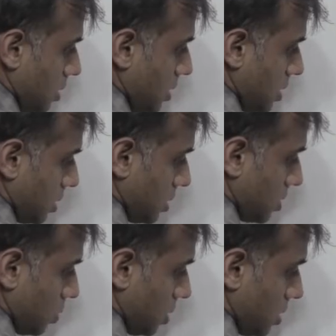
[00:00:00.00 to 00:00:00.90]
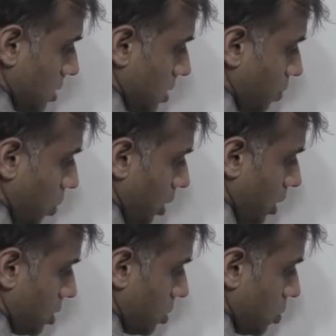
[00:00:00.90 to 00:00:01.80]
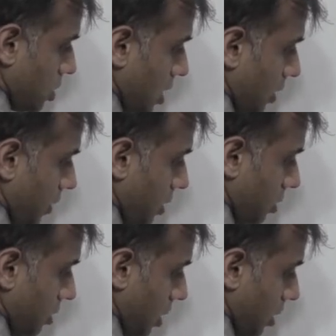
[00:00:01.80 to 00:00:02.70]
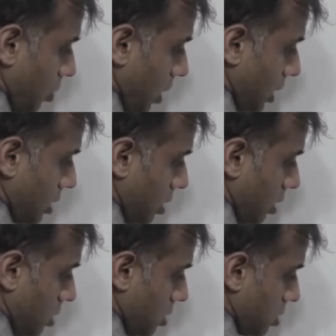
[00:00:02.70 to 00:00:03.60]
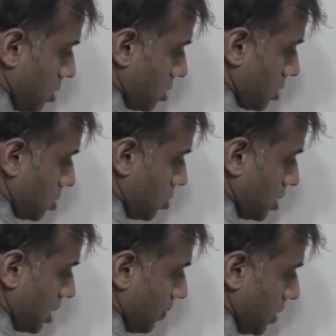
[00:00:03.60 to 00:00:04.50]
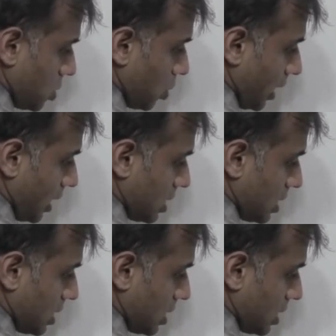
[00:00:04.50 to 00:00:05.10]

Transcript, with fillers: Isn't it? So this is 0.27, then you get 2, 7, so I get